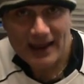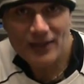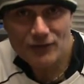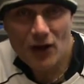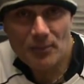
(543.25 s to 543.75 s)

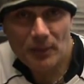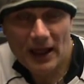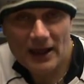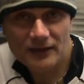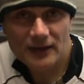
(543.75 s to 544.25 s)
in the right
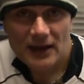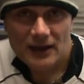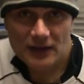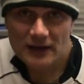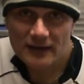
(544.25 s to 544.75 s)
place
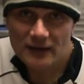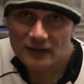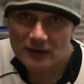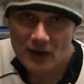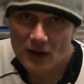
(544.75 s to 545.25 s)
than it
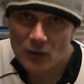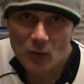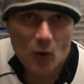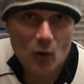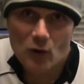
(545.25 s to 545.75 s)
is to
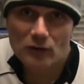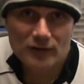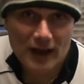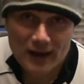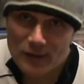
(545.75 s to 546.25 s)
go all
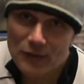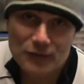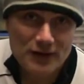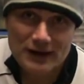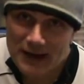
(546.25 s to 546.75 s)
day or
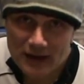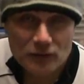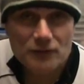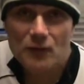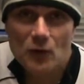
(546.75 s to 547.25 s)
three
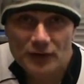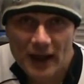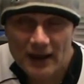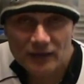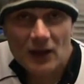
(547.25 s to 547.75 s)
days or four
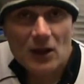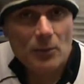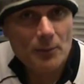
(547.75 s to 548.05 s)
days